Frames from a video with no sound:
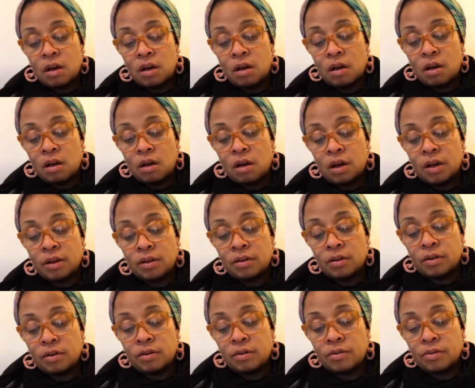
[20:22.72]
on
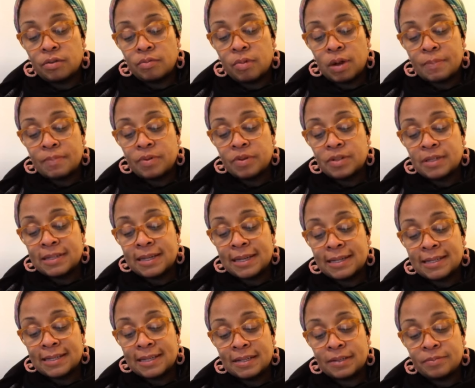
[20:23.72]
earth
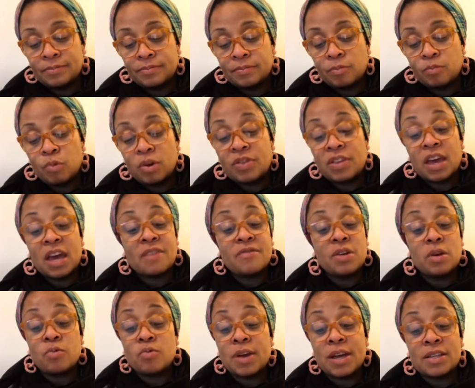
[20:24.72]
represented, with every
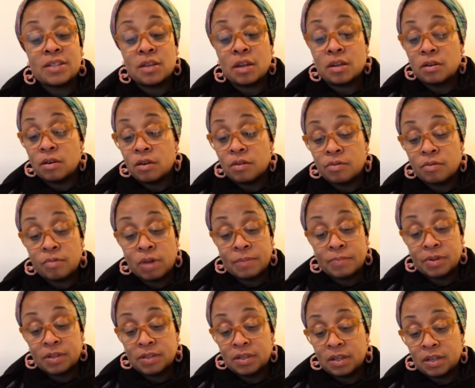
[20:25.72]
race on earth
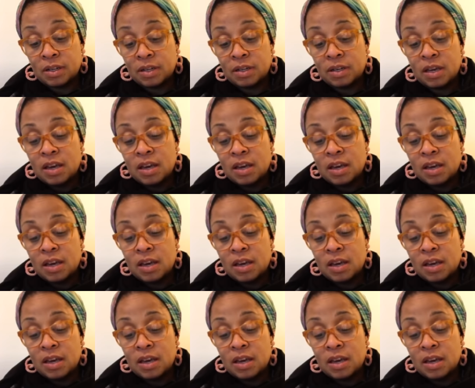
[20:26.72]
represented.